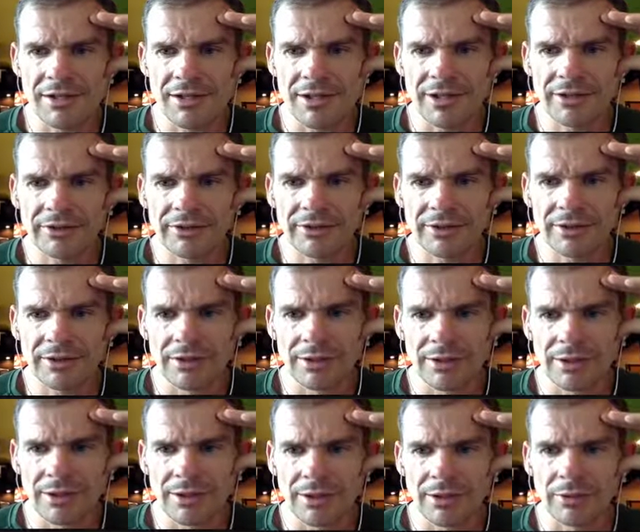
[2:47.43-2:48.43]
disc.
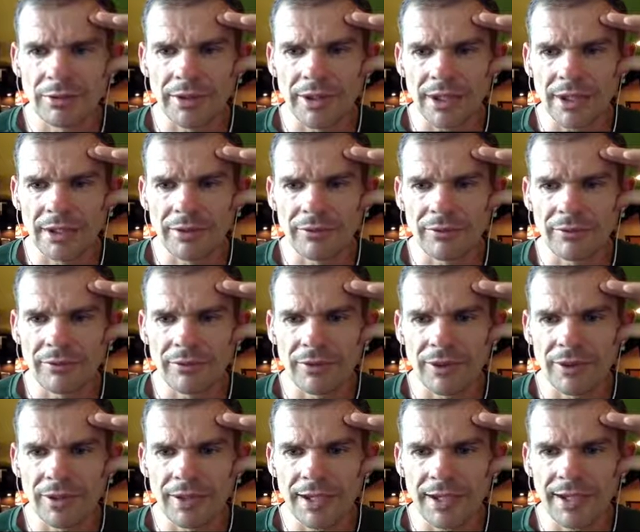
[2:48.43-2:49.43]
We have
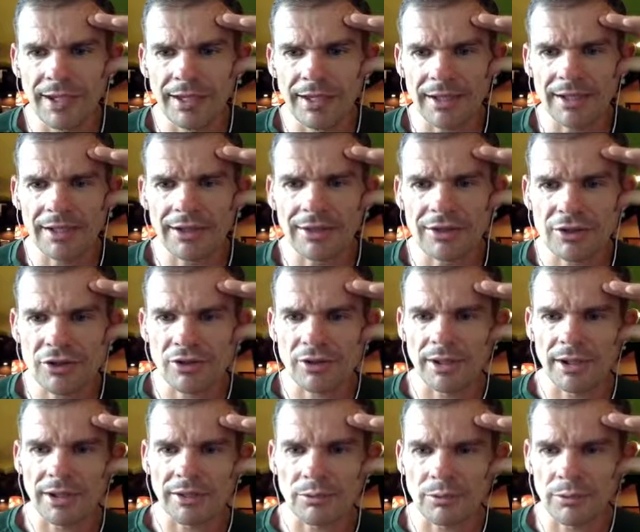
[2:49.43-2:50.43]
a
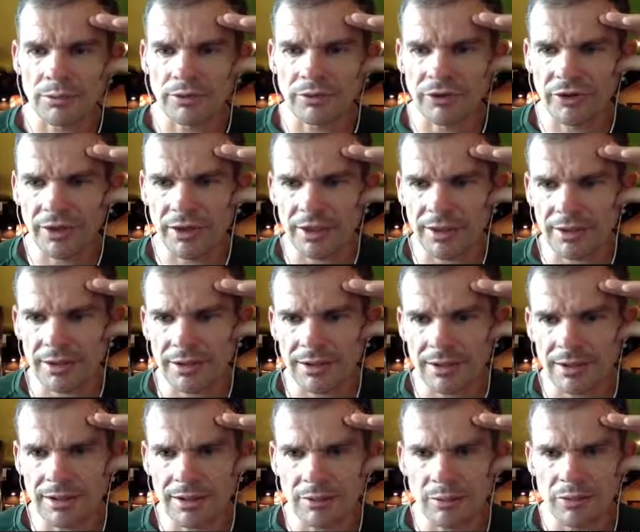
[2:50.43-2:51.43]
Giant wheel set,
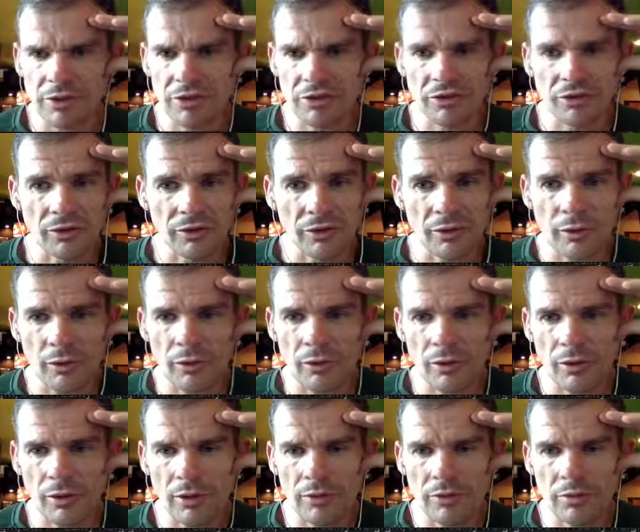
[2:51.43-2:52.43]
which is
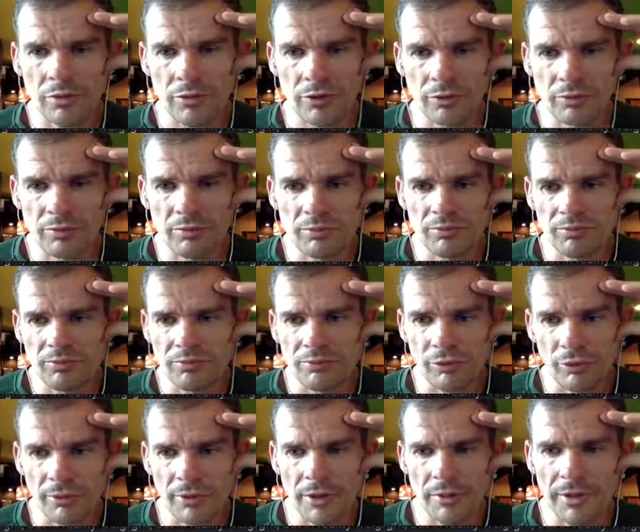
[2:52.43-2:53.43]

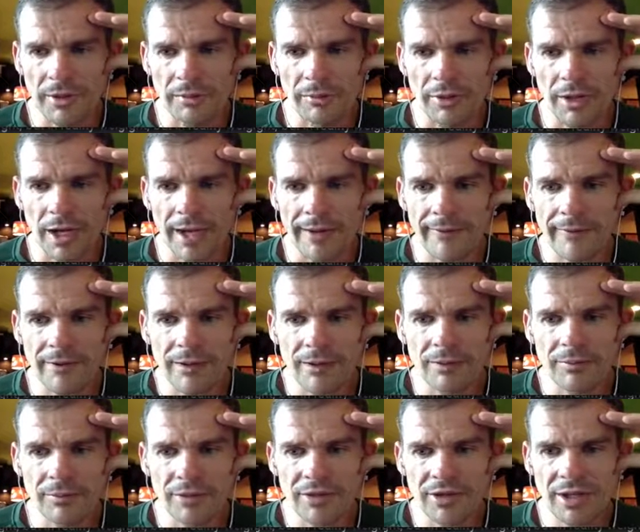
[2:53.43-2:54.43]
probably going to be a bit
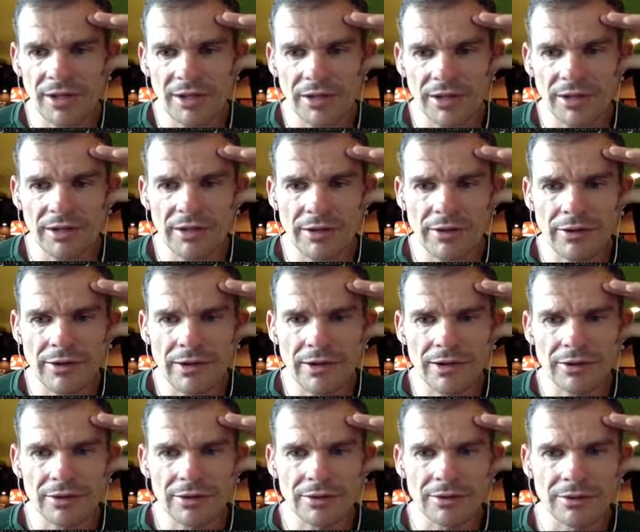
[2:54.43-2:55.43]
heavier potentially than
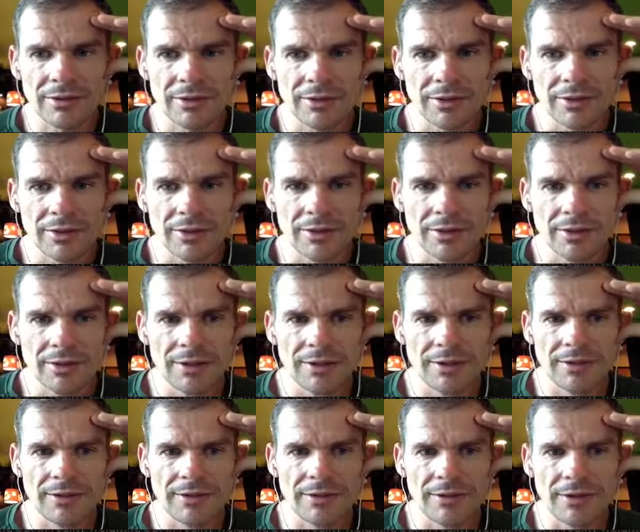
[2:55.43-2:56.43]

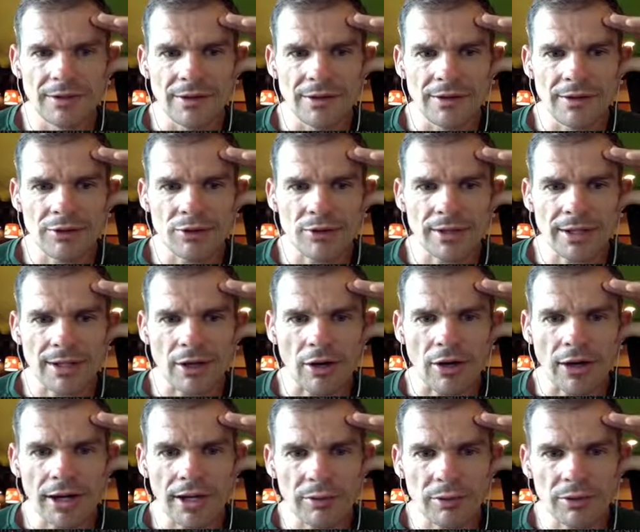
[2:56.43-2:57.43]
the Trek.
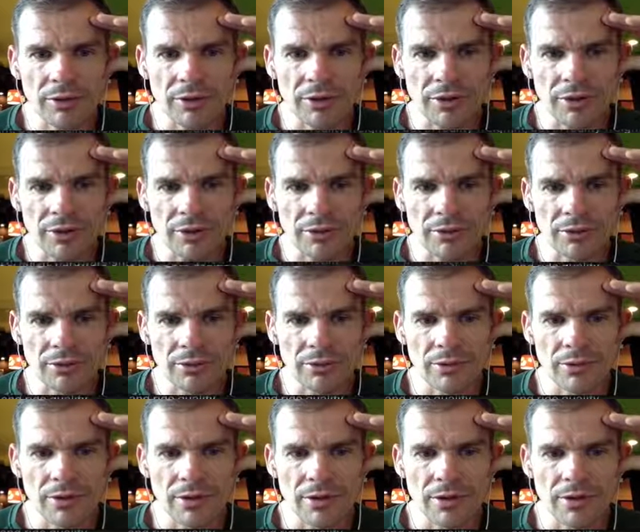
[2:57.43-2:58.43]
I would go
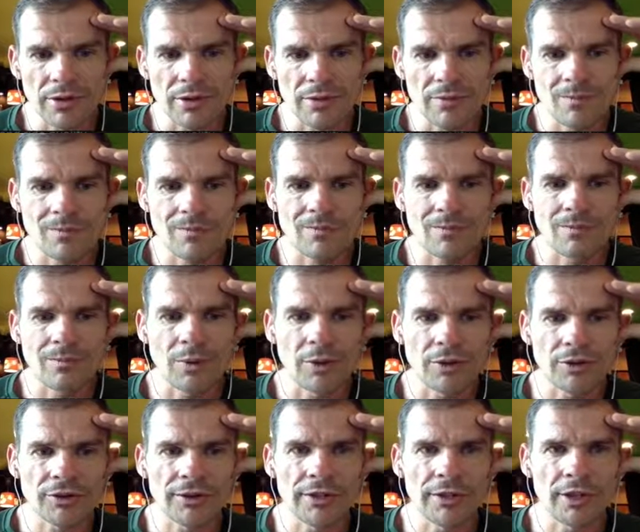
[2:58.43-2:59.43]

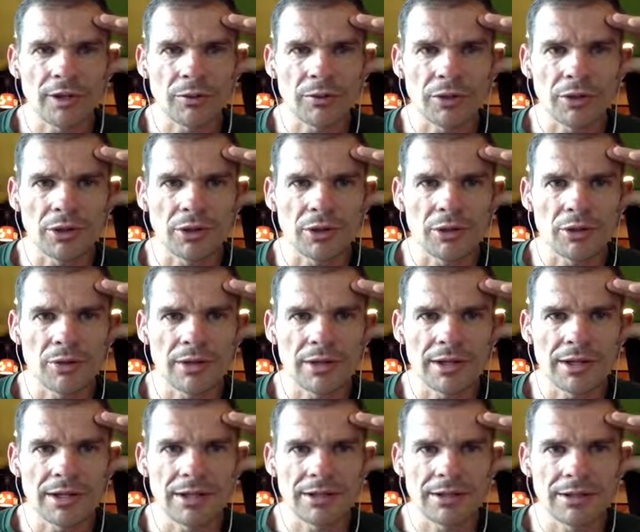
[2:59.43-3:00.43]
the